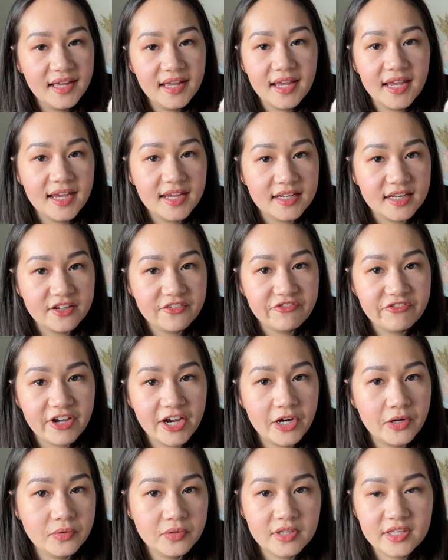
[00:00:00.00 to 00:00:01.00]
and I
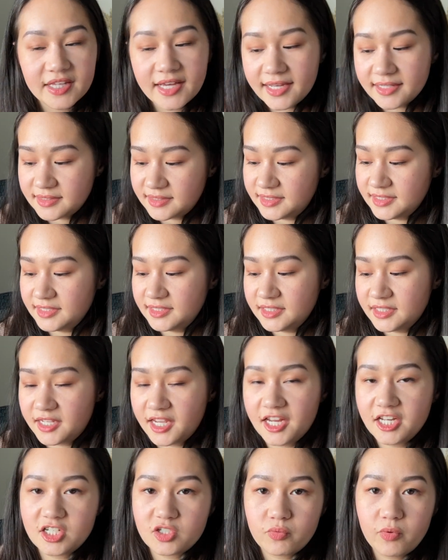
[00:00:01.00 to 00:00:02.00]
found that the
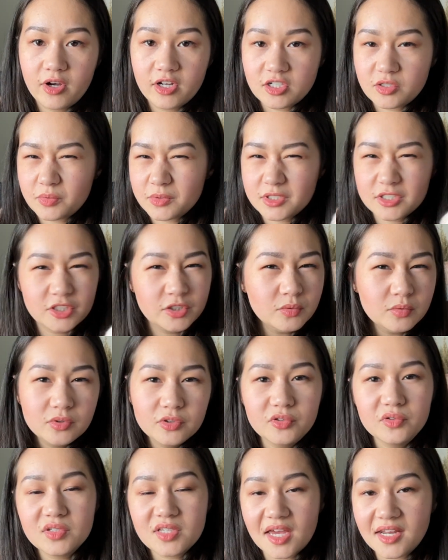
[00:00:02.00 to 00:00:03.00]
gauge swatch was too
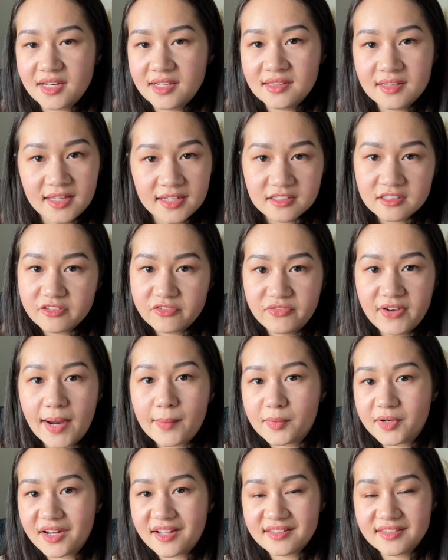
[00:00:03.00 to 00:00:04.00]
loose. I didn't like the
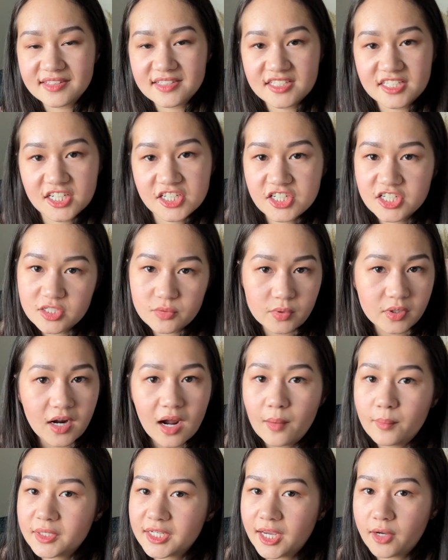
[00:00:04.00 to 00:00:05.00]
fabric. The stitches were
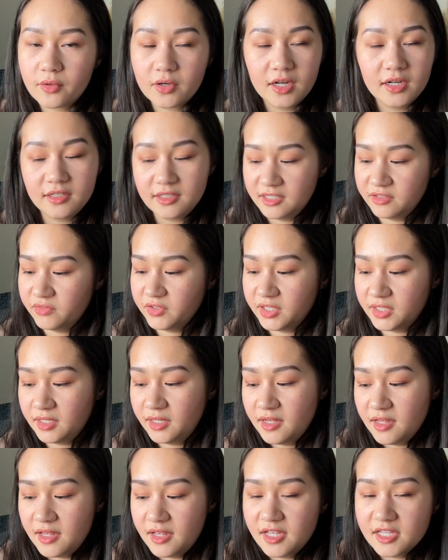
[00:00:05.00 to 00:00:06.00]
coming out uneven.
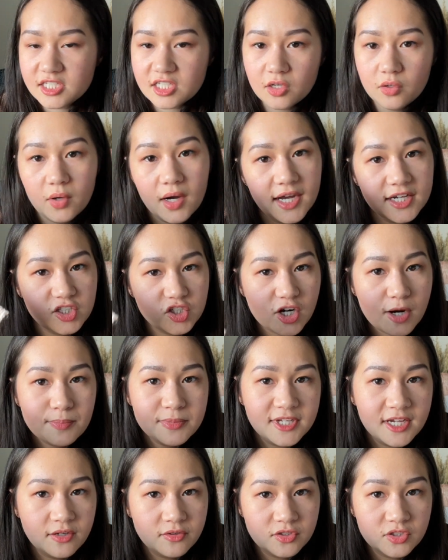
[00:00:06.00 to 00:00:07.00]
So I dropped
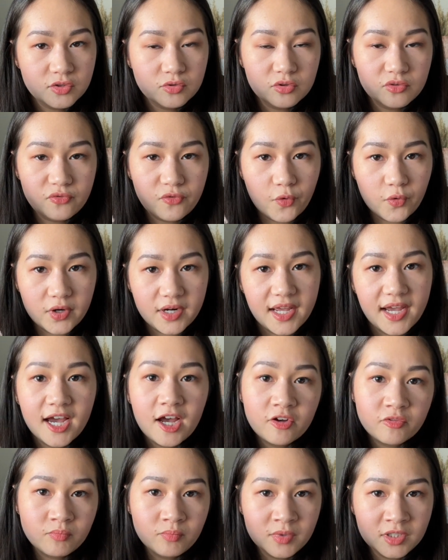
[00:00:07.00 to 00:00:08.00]
down to a 4.5
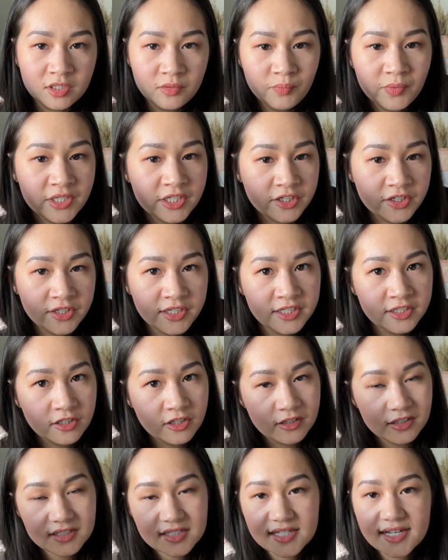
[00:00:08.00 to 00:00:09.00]
millimeter
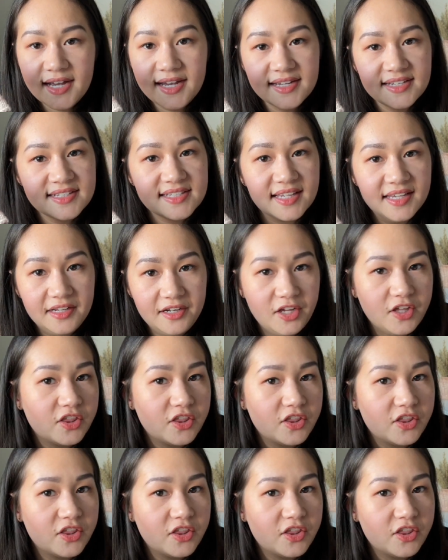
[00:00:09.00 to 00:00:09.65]
needle size, and I